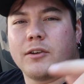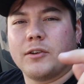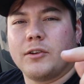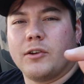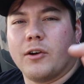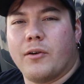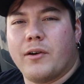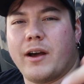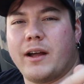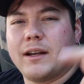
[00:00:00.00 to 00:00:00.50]

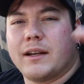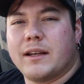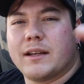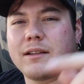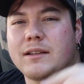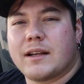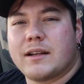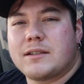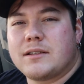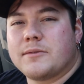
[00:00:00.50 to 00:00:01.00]
go ahead and
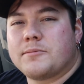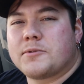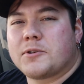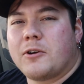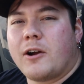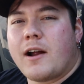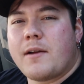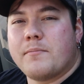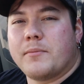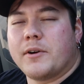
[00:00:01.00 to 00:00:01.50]
hit that
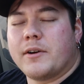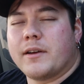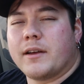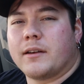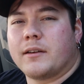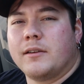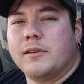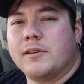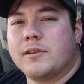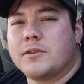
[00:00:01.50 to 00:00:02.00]
subscribe
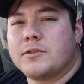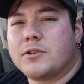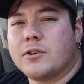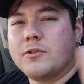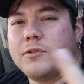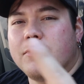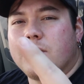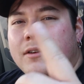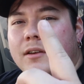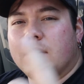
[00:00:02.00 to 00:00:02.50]
button so
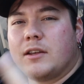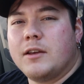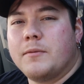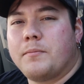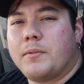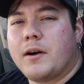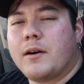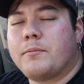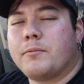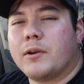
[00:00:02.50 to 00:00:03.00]
you can
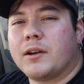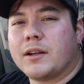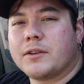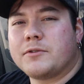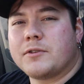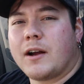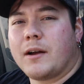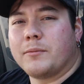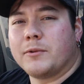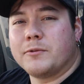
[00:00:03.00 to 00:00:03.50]
keep up when I
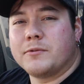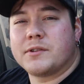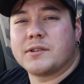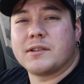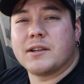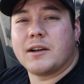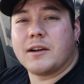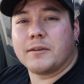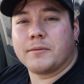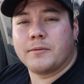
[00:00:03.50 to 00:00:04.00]
drop new
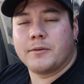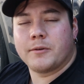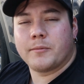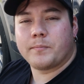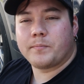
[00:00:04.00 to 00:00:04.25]
stuff.